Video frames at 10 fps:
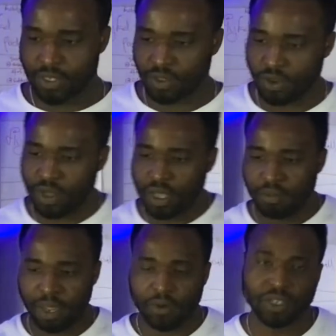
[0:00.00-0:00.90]
So
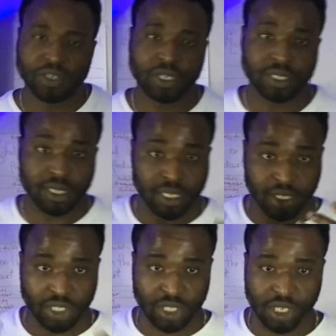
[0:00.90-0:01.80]
my question is
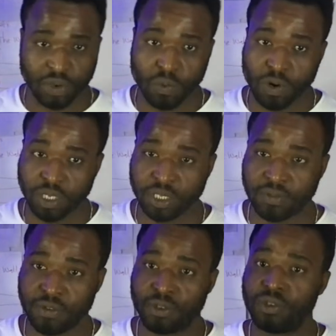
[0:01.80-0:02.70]
she worth it
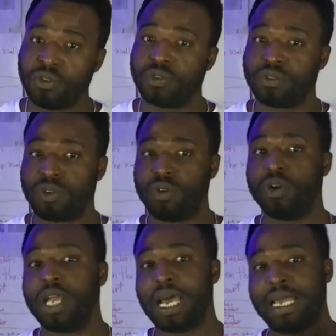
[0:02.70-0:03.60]
for you to go
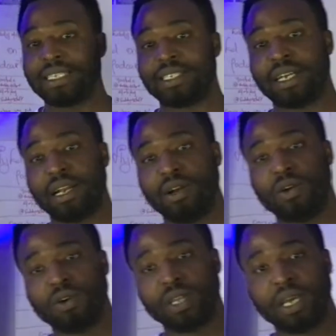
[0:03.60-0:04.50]
that extra
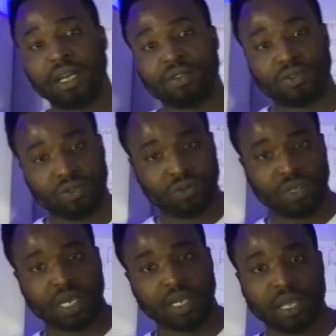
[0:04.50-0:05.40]
long yard to do
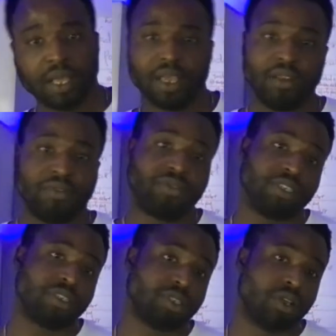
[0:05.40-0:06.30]
that? If
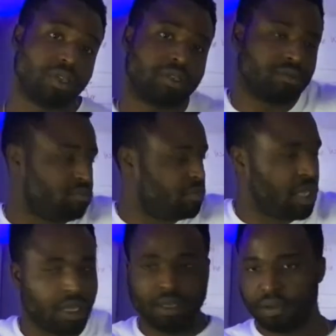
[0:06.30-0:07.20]
she's not,
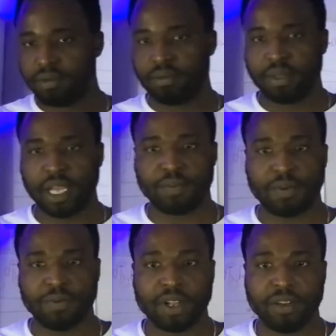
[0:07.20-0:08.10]
hey, that's
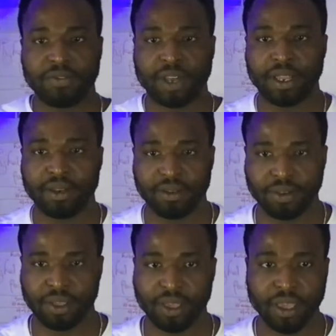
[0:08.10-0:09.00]
perfectly fine.
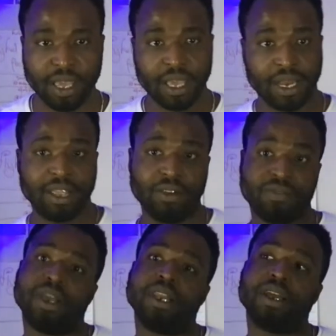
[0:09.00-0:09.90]
Okay. And then you
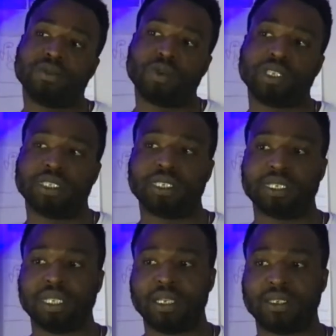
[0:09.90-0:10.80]
find out what it
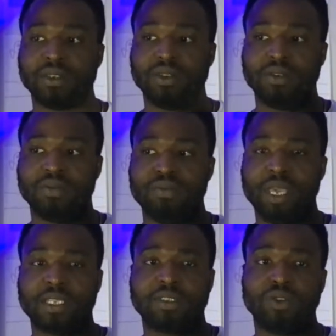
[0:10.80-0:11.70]
is that
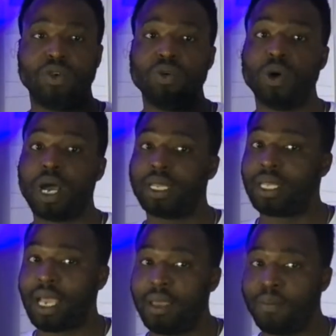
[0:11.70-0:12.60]
makes you her
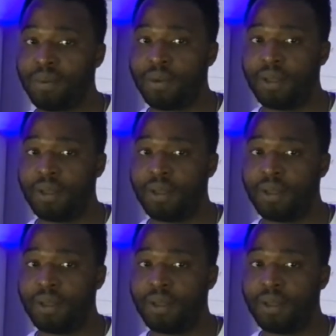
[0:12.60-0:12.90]
type,